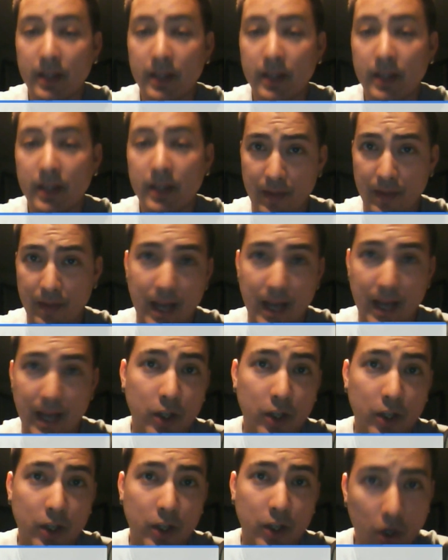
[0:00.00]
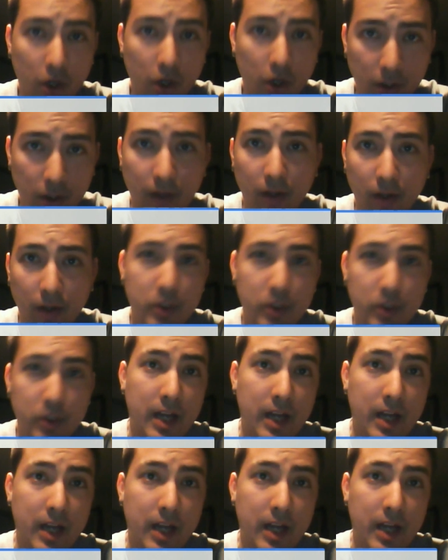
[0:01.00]
And then it had a cargo area which had
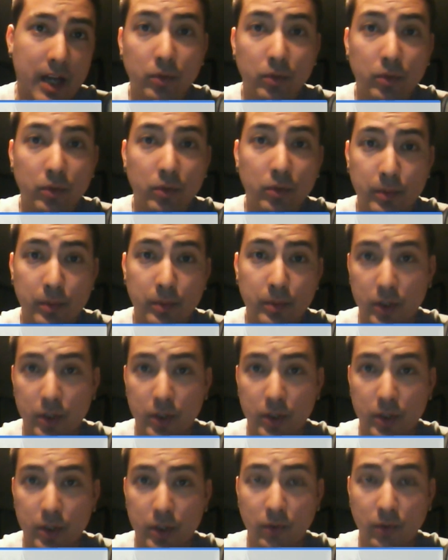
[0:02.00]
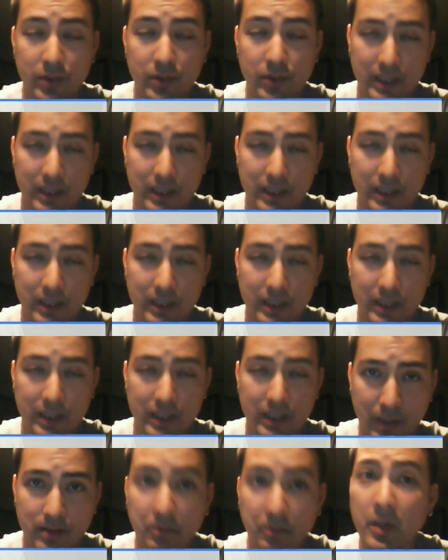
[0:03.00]
enough room to put two full-size bikes
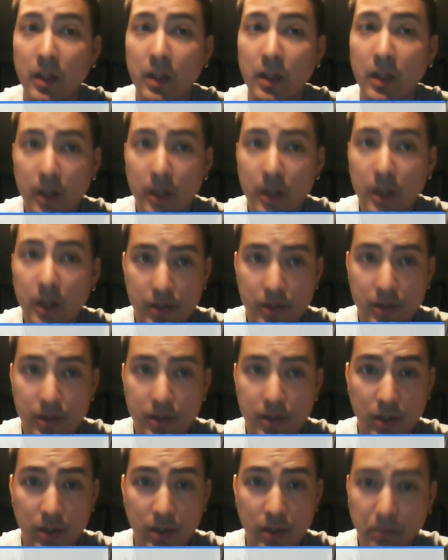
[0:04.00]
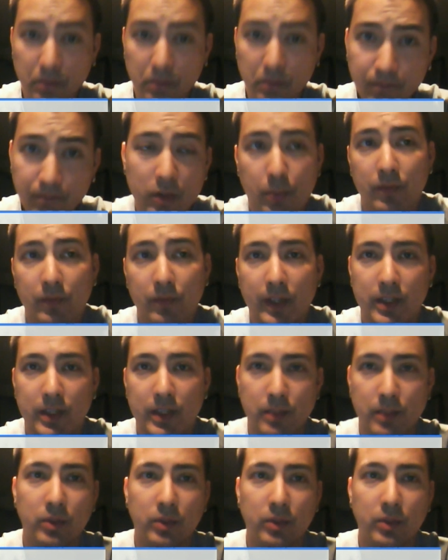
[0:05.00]
in. So it was pretty
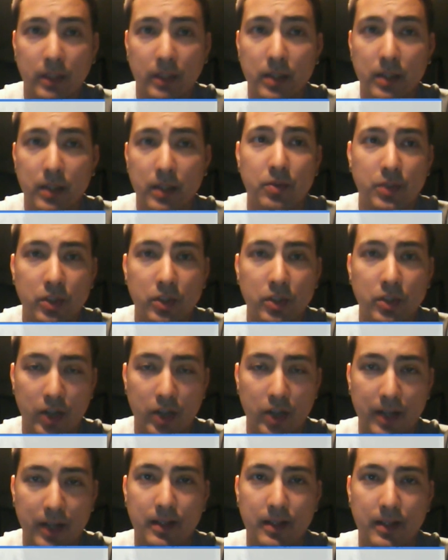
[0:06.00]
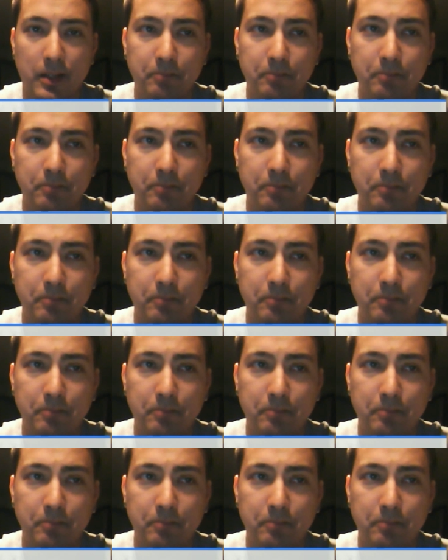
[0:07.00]
flexible, and it was a good track setup.